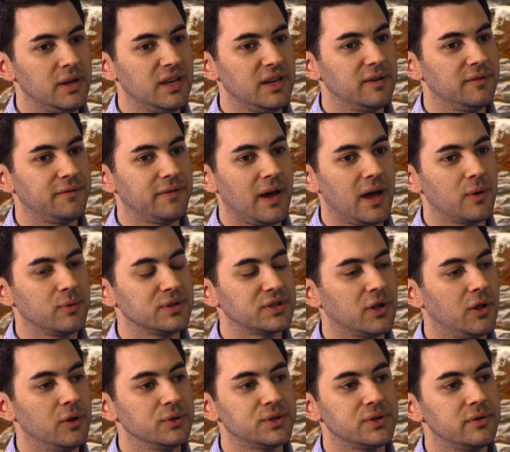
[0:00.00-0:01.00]
If I was
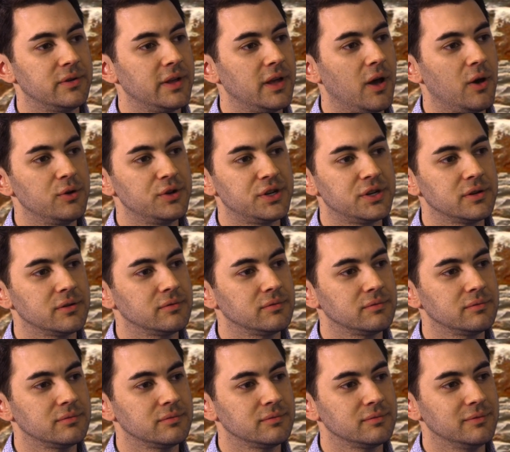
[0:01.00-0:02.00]
closer to the ocean,
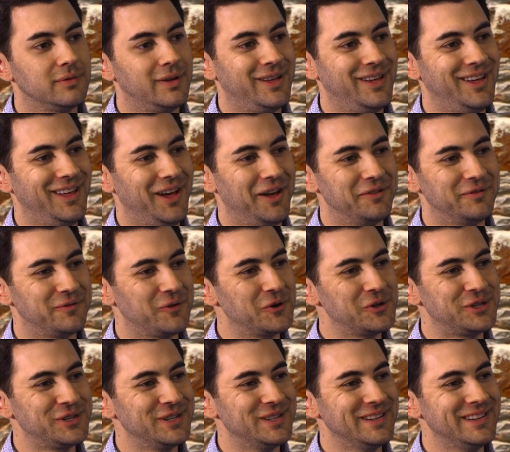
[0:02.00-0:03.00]

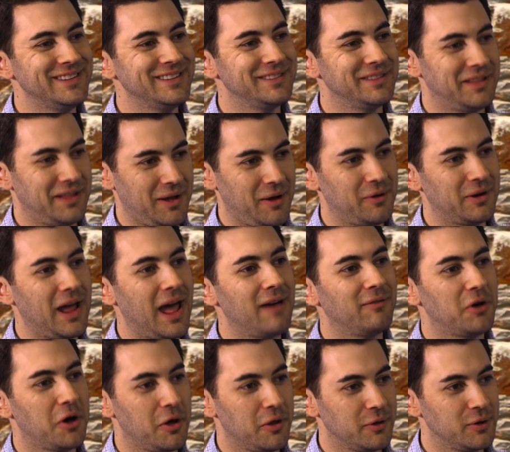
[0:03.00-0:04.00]
unfortunately, I would have
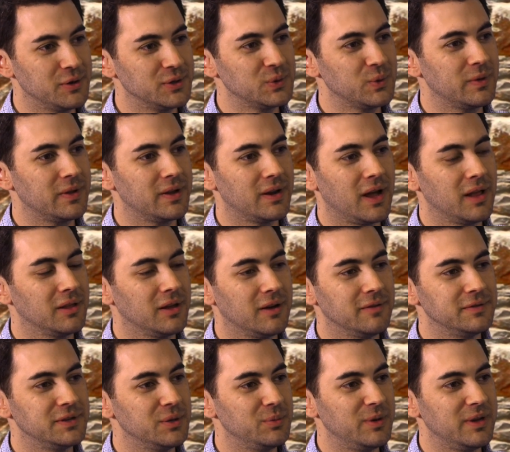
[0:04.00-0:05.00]
all those with it. I
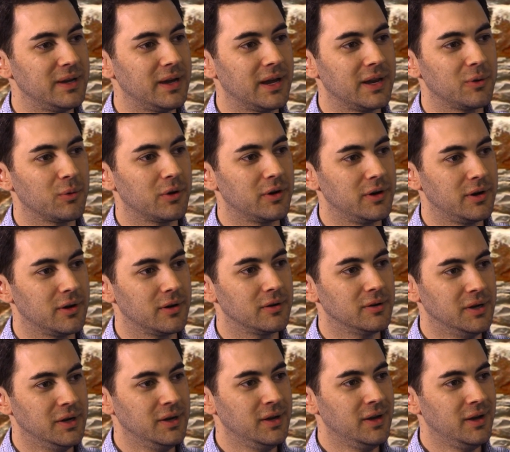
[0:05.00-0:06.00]
love to be anywhere
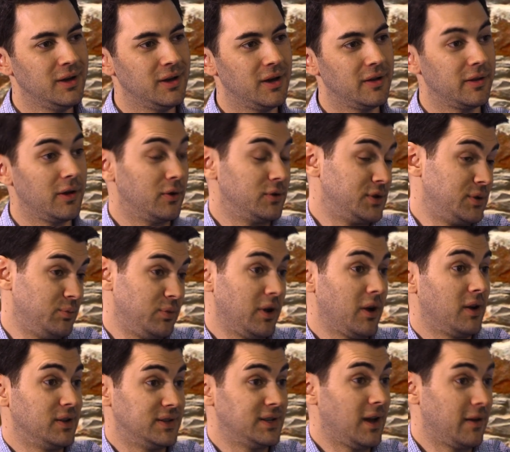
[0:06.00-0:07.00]
near the ocean,
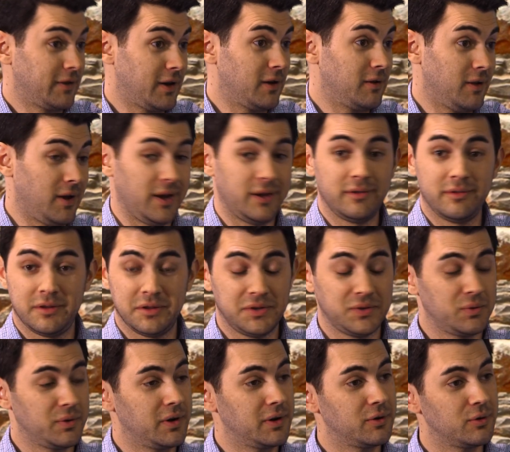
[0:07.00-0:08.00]
beyond South Carolina.
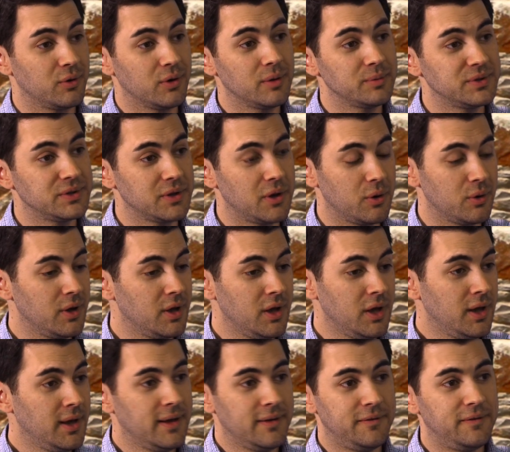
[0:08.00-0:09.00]
That's where I grew up. So
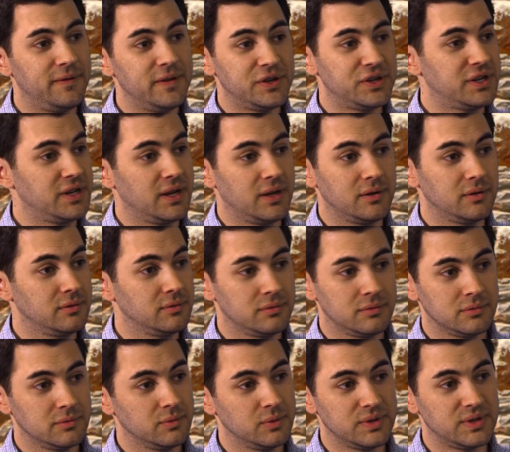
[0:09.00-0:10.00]
fishing
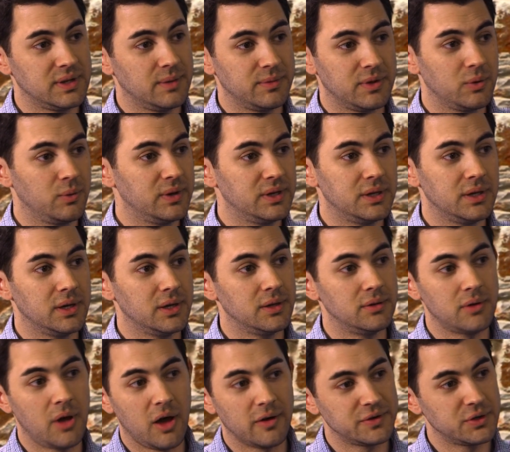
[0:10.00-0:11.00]
was something we
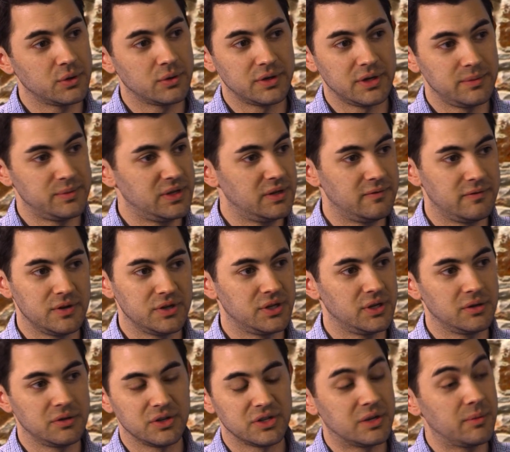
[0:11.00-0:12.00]
did, offshore deep sea
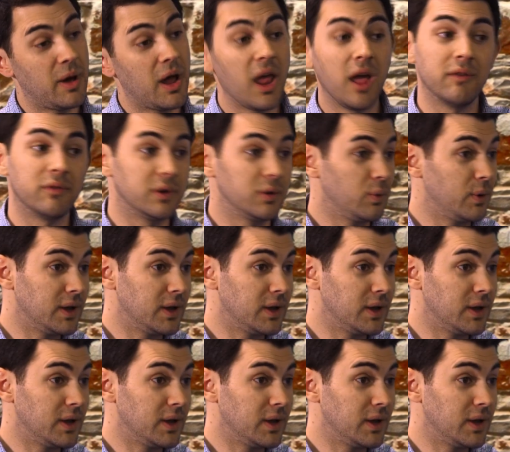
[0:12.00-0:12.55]
fishing, just about every